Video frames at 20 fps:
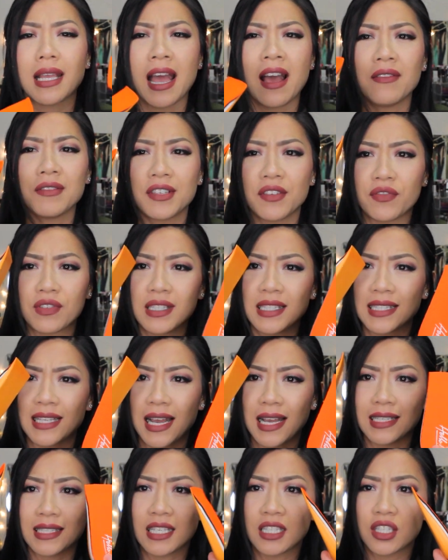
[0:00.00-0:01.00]
They have different
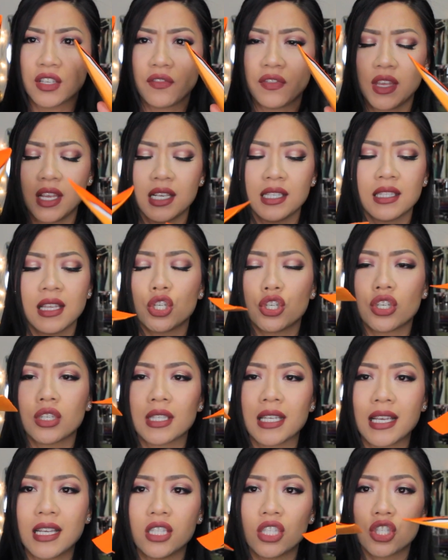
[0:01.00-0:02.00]
sizes of these. You
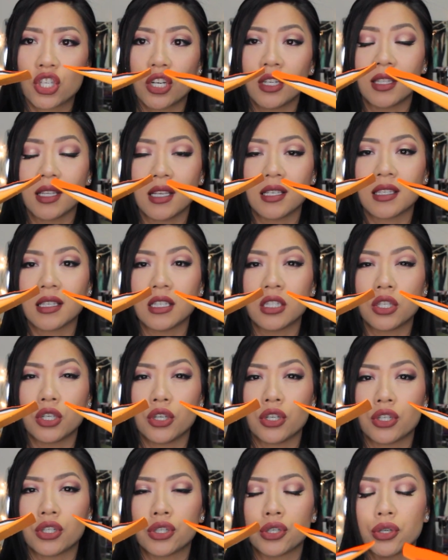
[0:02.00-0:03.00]
just insert these into
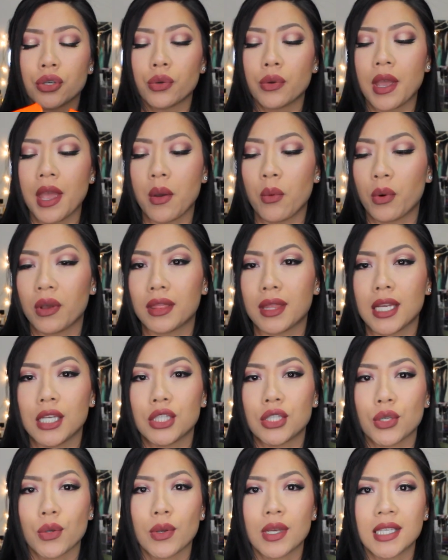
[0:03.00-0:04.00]
your shoe, and what they
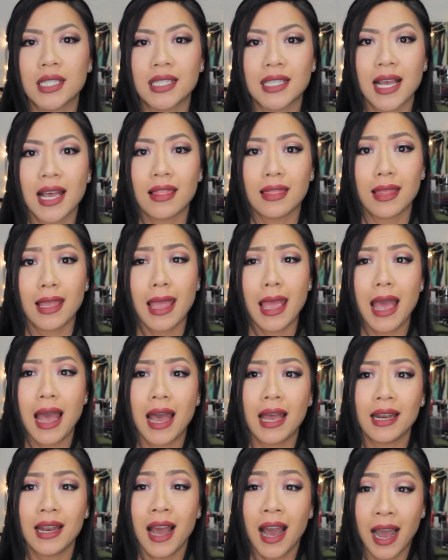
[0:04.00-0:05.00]
do is that they
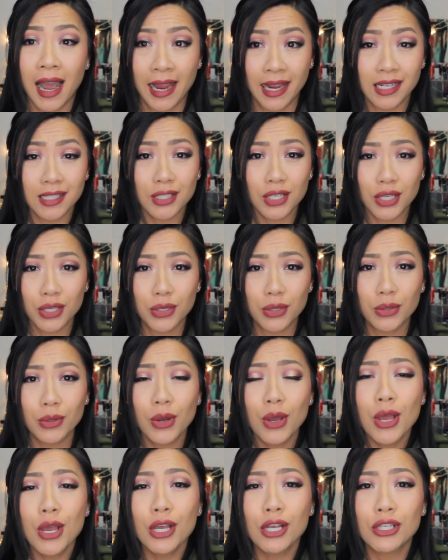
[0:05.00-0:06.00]
add height to
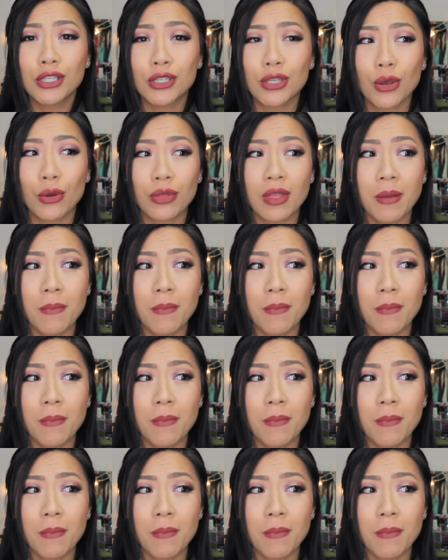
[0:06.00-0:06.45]
you. So